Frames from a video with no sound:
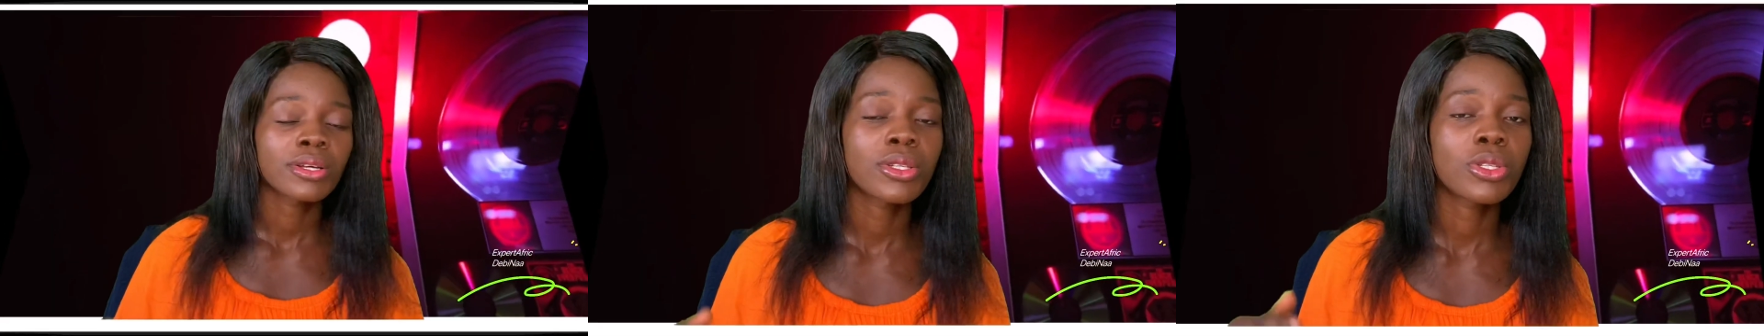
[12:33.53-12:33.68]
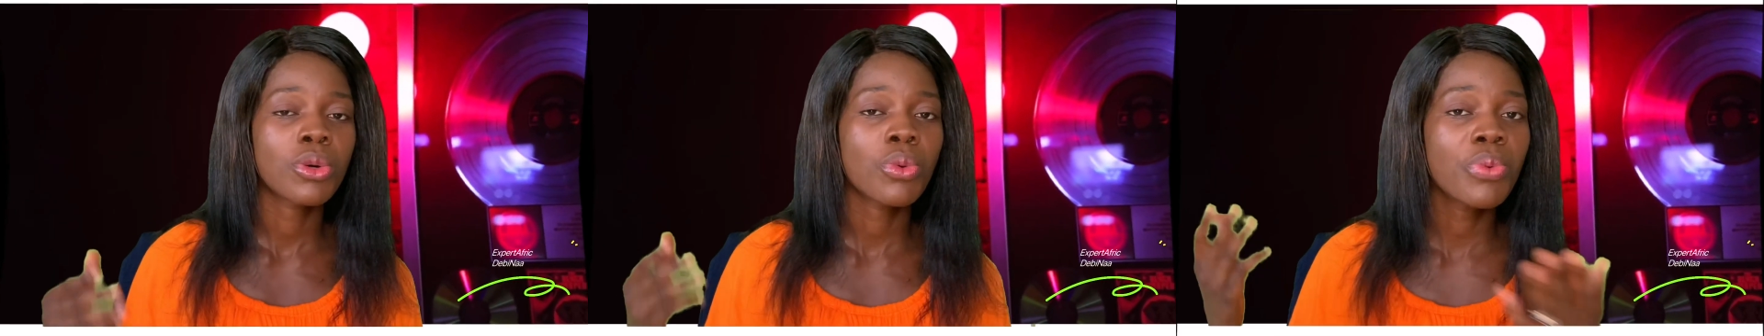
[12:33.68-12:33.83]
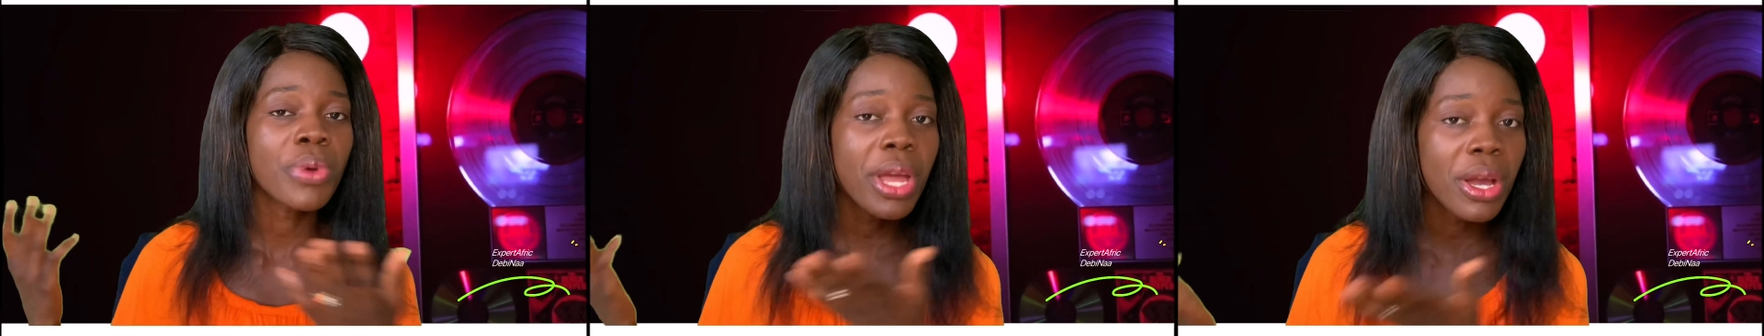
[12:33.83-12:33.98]

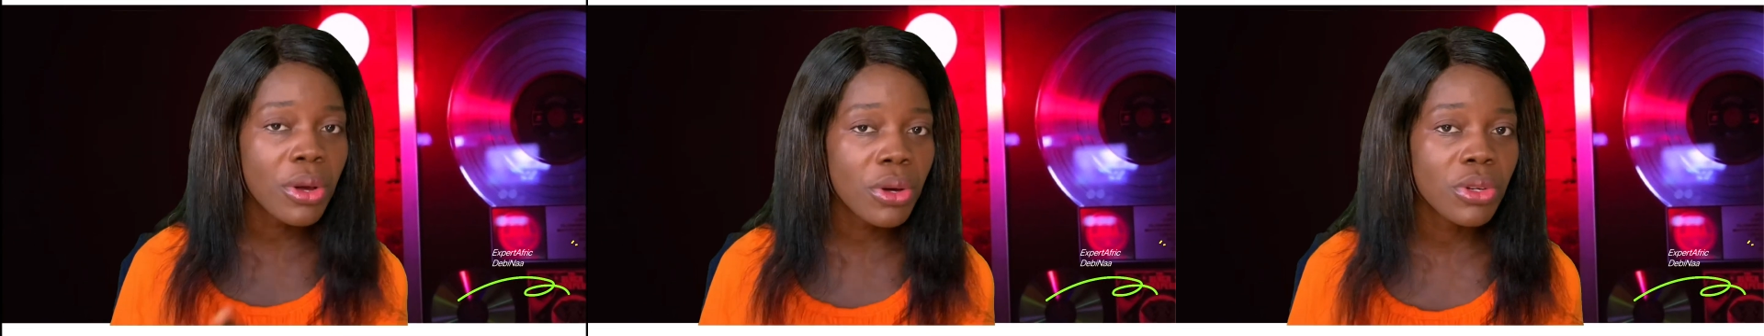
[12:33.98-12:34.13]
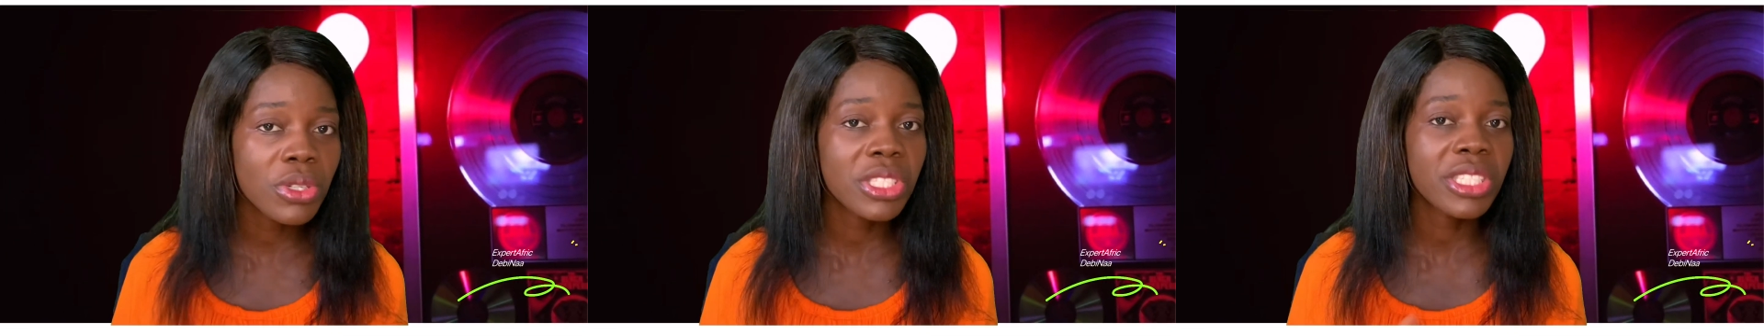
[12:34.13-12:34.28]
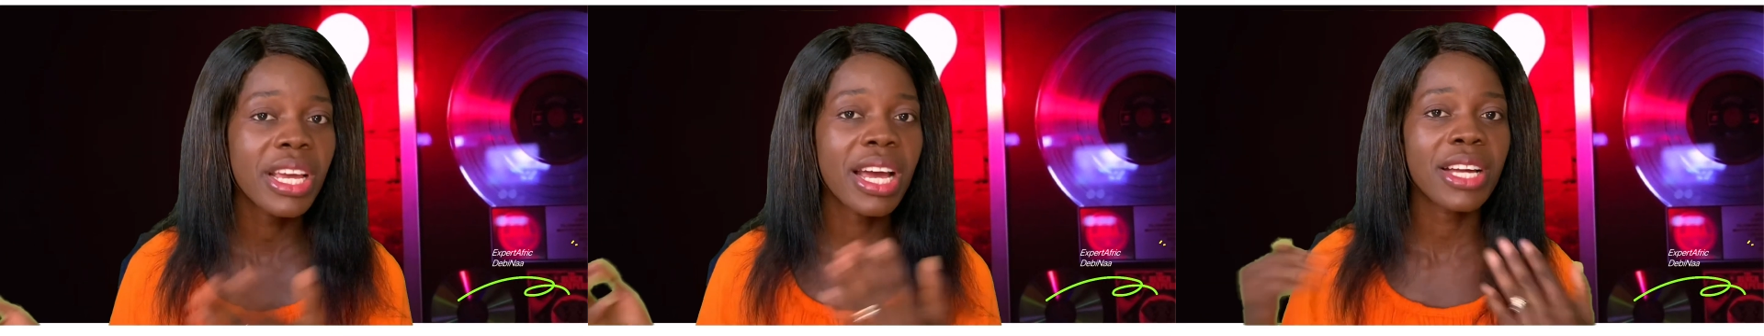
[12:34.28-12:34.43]
So we are
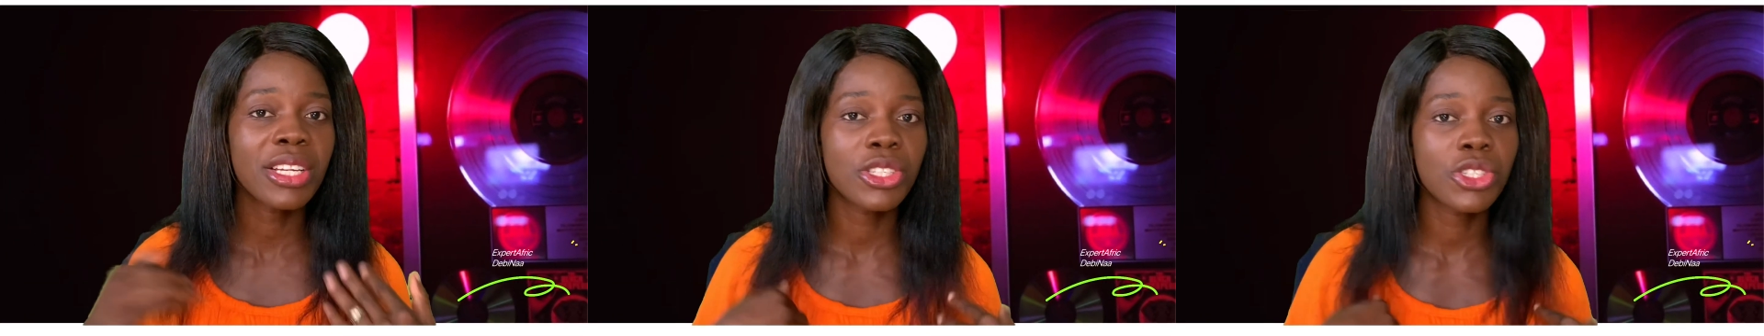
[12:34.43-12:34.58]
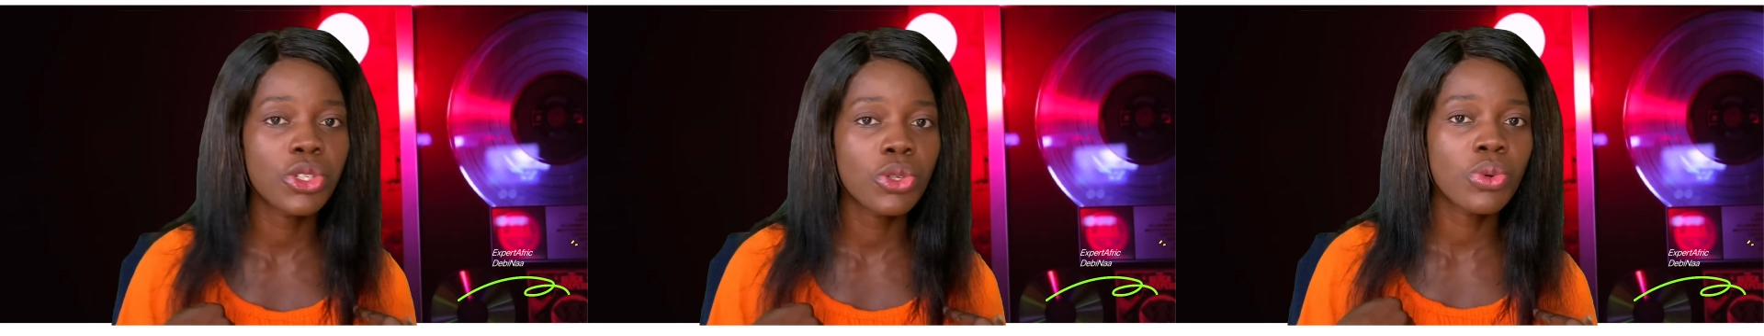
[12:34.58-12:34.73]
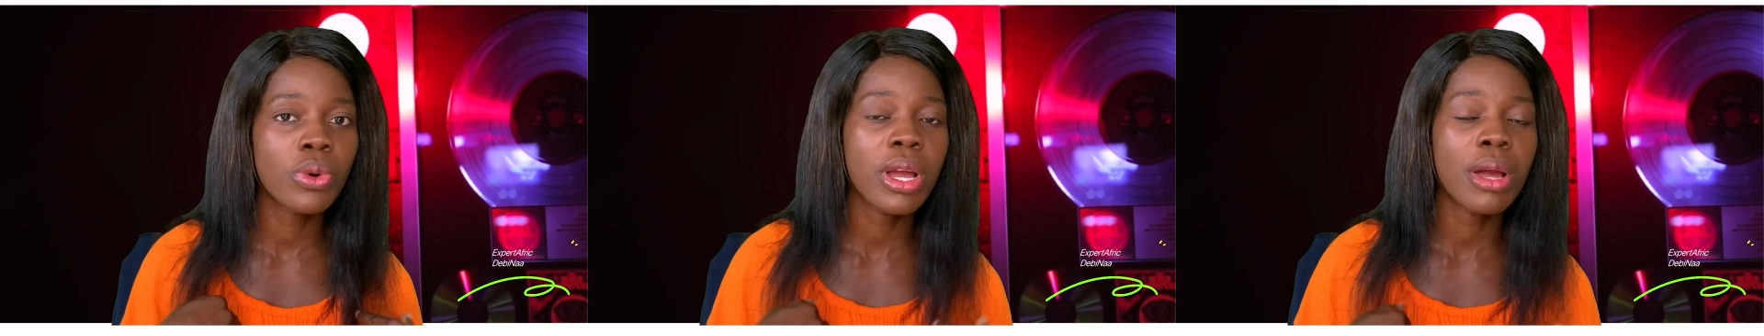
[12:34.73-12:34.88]
going to
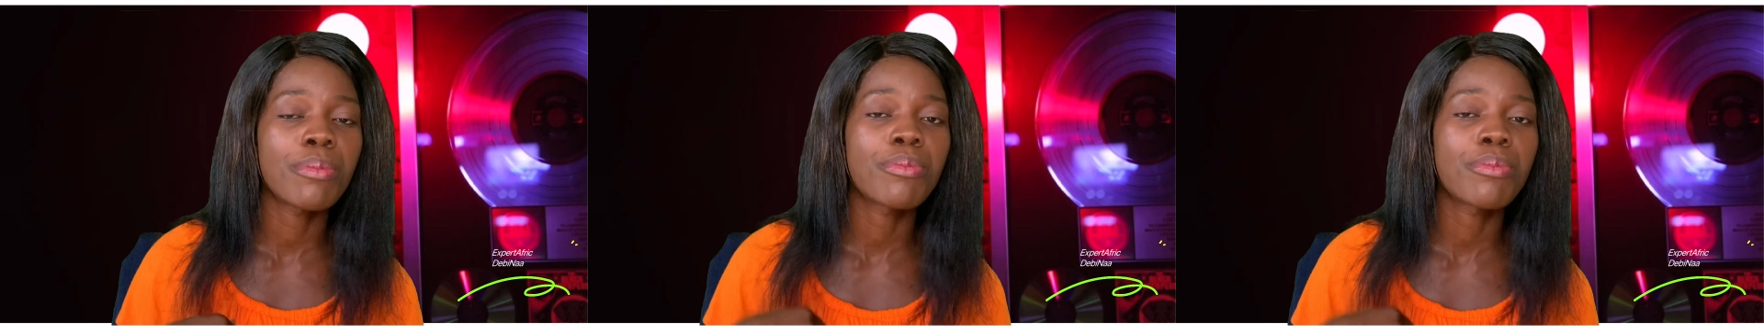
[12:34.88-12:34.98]
charge you